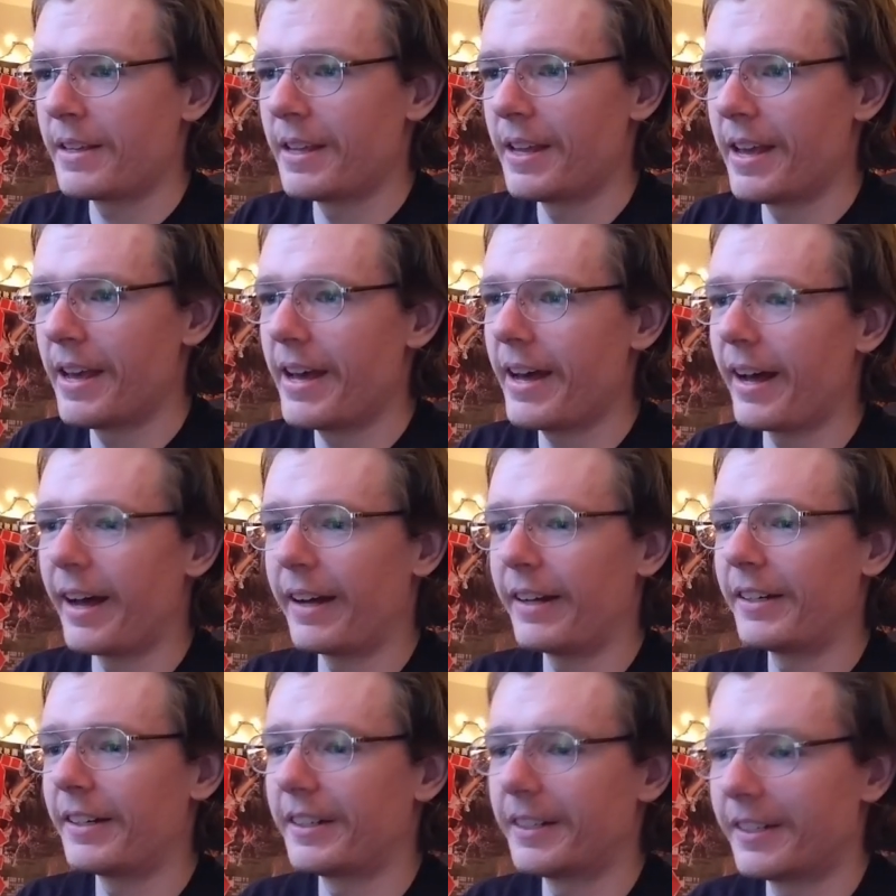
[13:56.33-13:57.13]

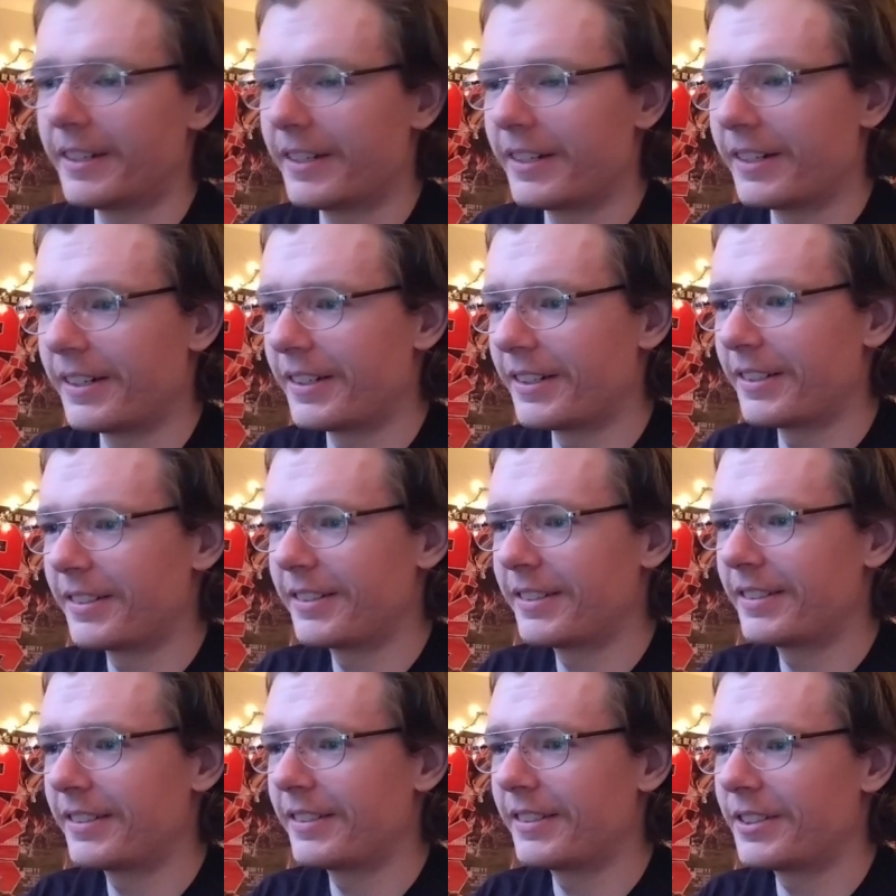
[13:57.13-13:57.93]

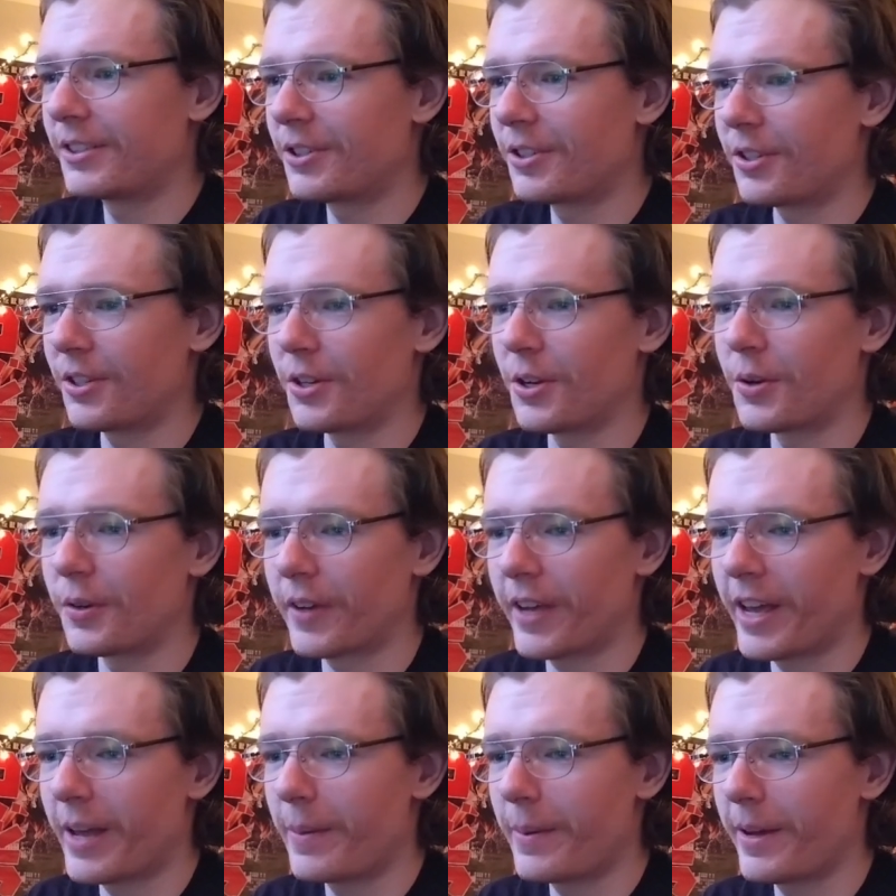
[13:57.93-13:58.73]
It's just an
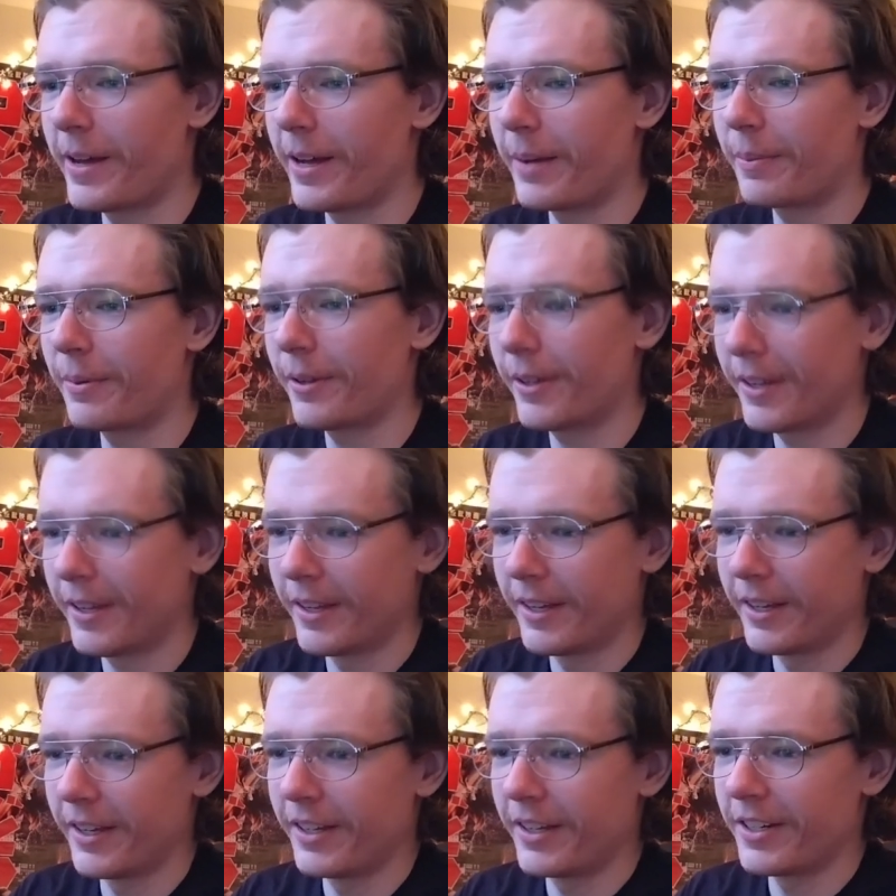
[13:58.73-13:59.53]
okay map.
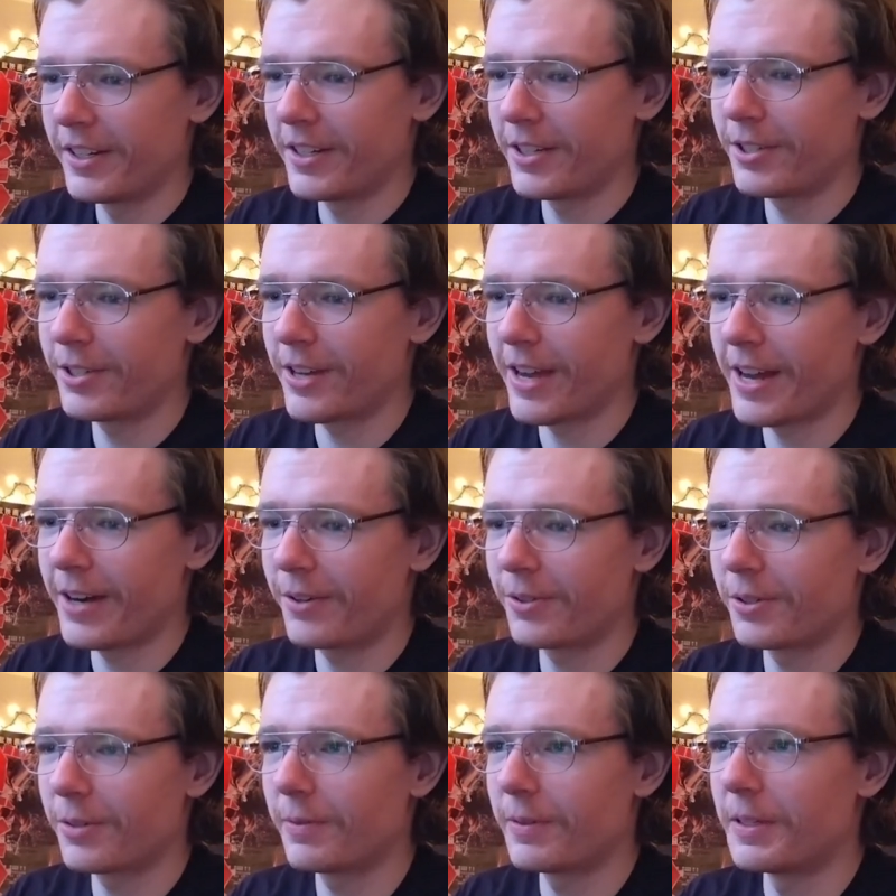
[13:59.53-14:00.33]

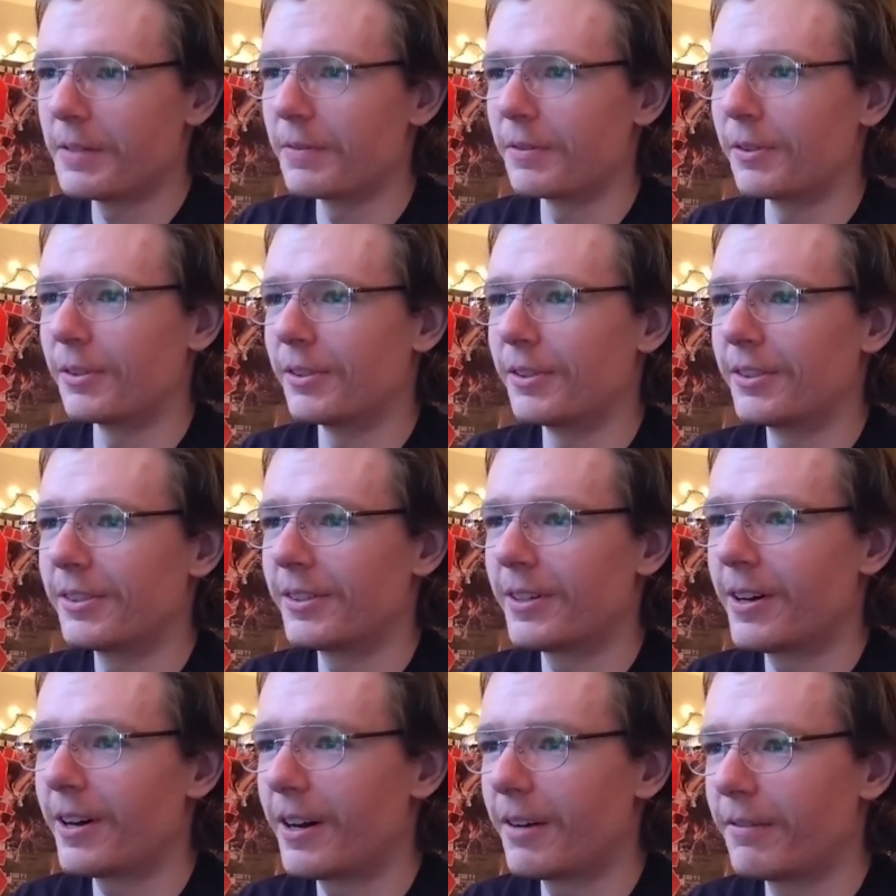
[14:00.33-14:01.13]
Shadows of Evil,
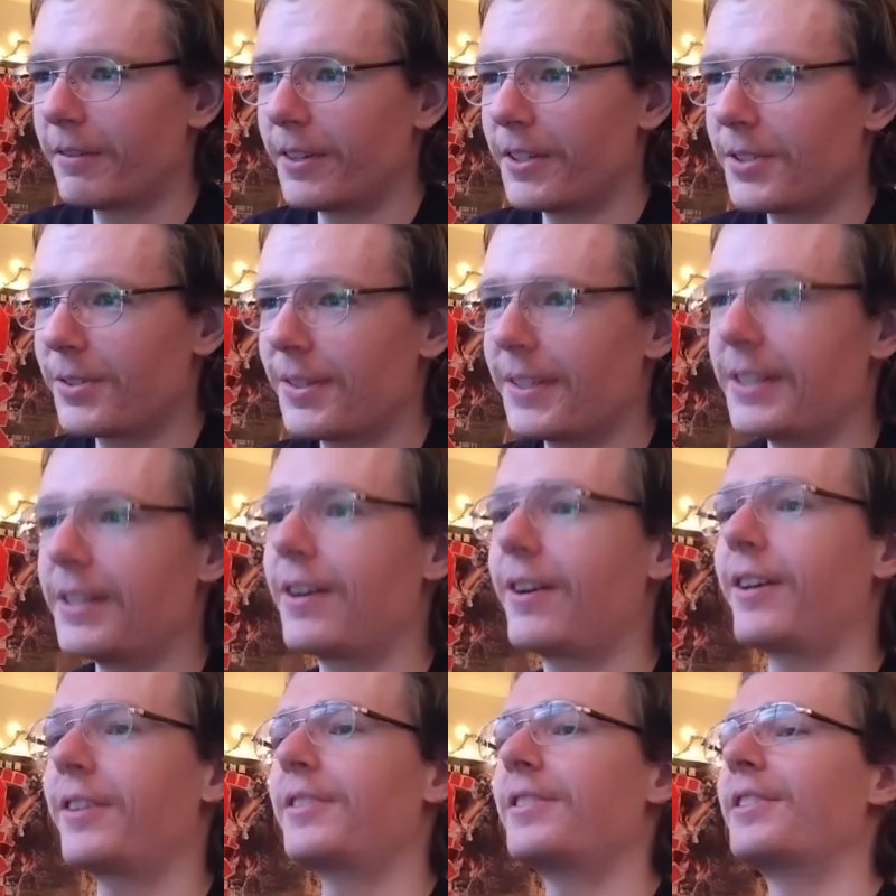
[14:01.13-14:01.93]
obviously
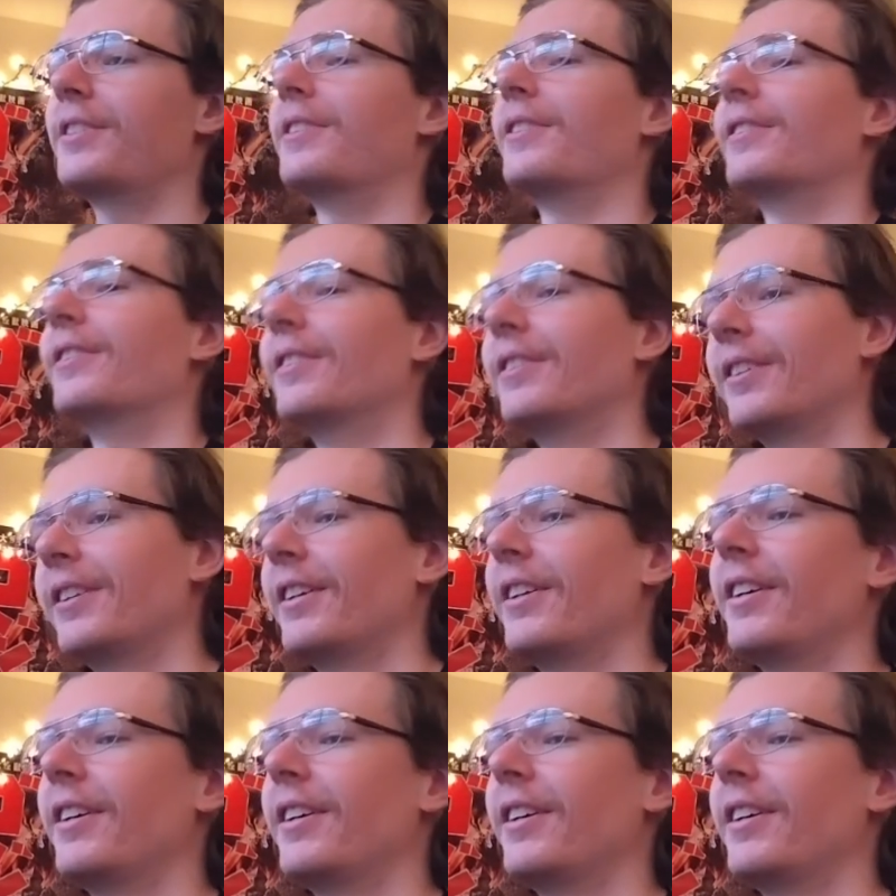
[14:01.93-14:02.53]
God tier.